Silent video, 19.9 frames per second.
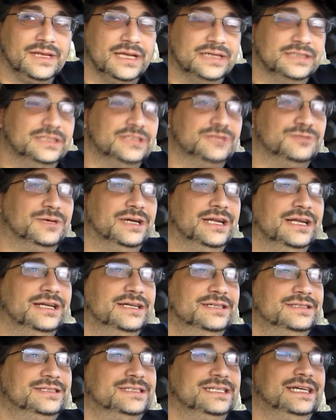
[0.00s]
It's just one of
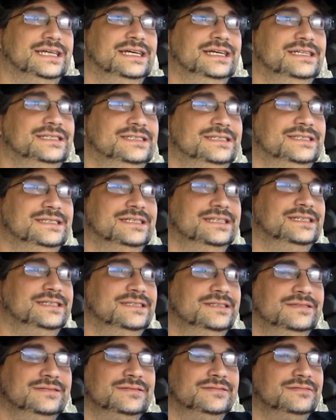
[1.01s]
those things that
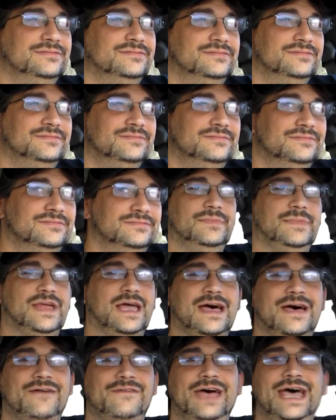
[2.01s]

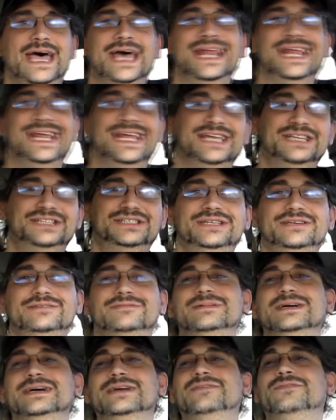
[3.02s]
I've had issue
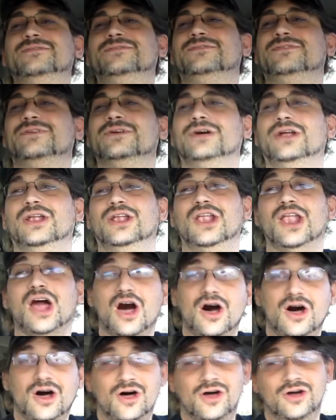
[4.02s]
with for a
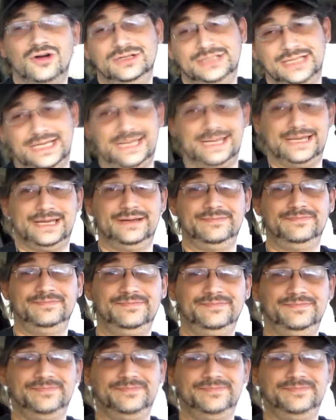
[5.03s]
long time.